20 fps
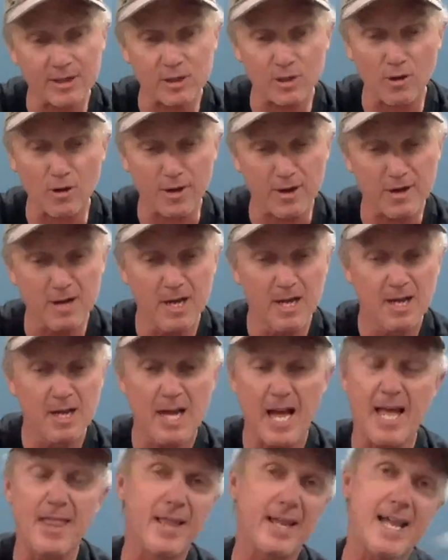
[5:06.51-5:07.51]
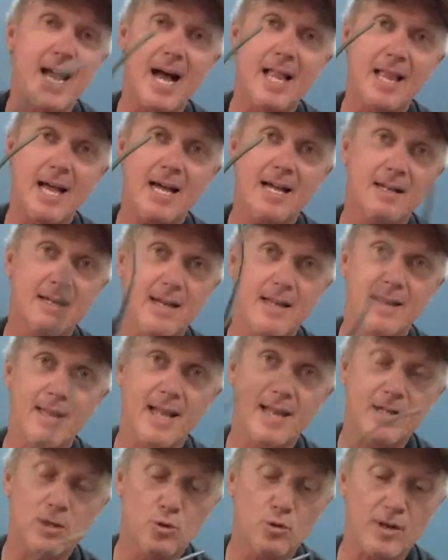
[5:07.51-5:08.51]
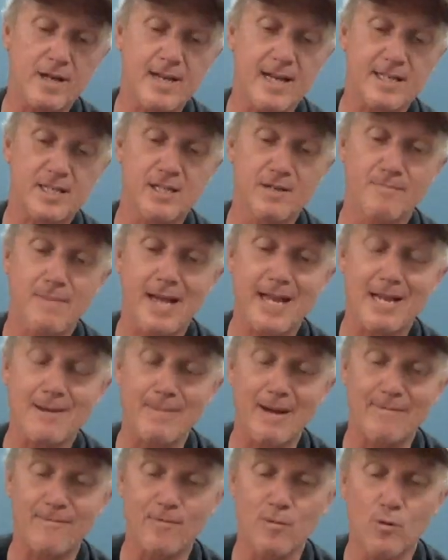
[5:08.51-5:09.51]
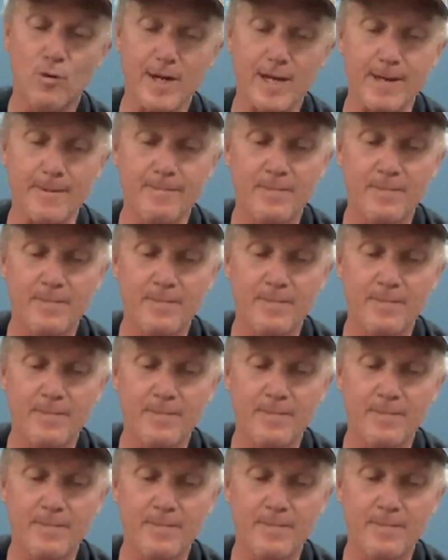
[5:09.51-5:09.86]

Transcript: on, and the colour, and they sort of custom make them up for you.